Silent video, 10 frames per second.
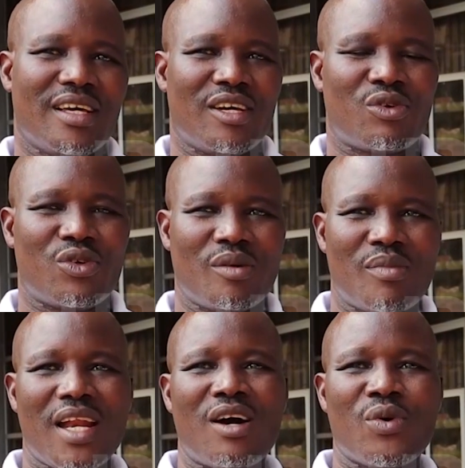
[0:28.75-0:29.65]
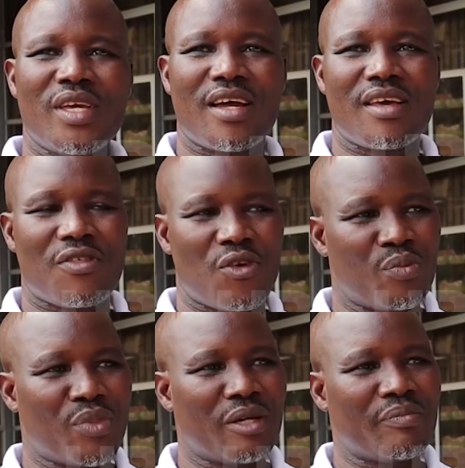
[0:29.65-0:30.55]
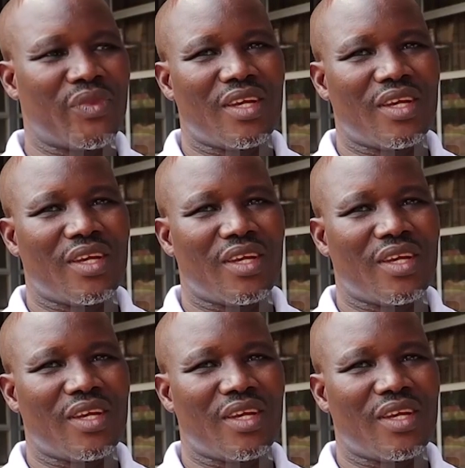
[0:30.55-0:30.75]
including Malawi and Ethiopia,